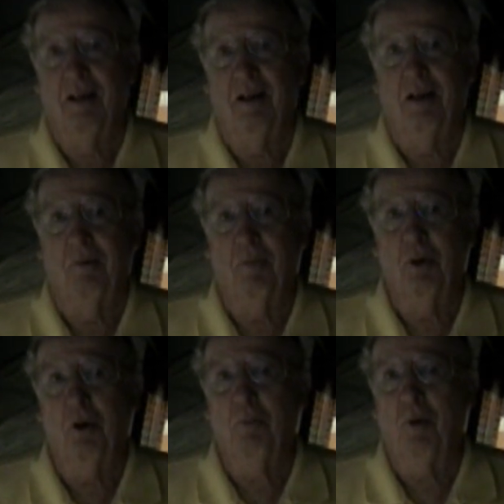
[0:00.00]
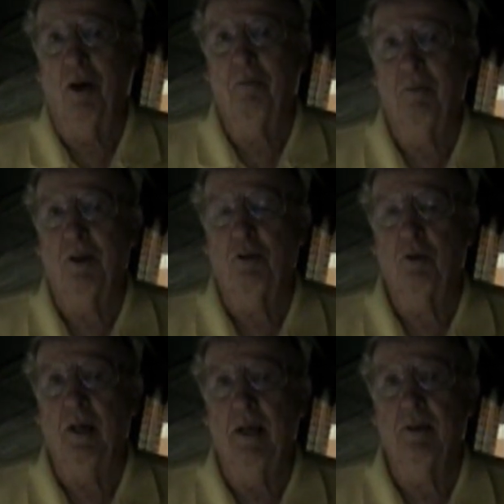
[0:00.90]
um, the only problem it
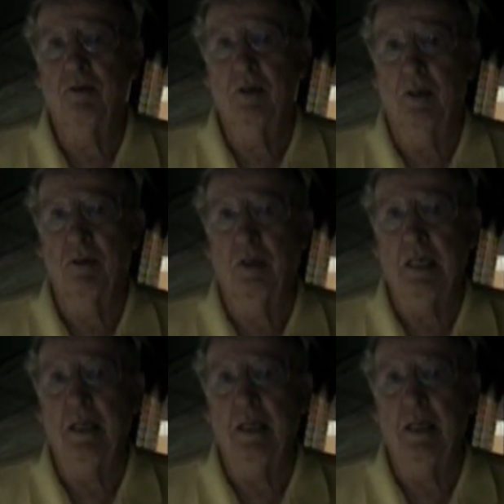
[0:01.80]
creates is it